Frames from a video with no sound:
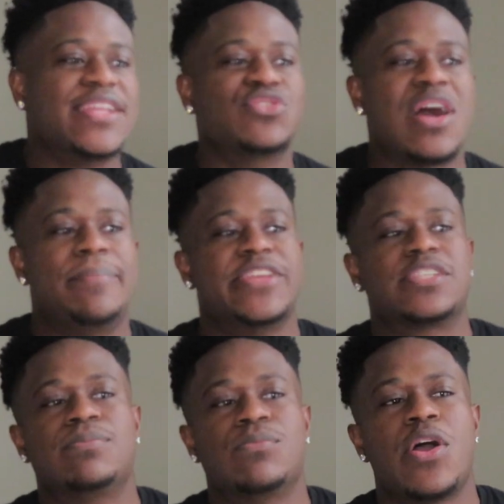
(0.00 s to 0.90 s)
It dropped
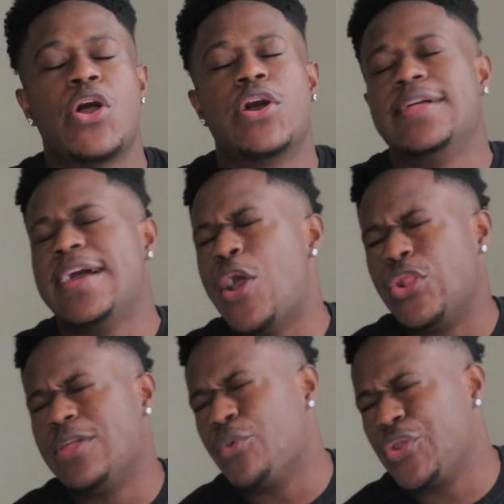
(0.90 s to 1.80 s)
this
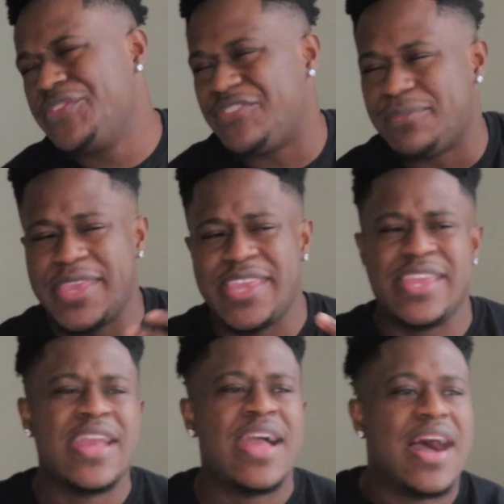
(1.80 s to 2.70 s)
early morning for me.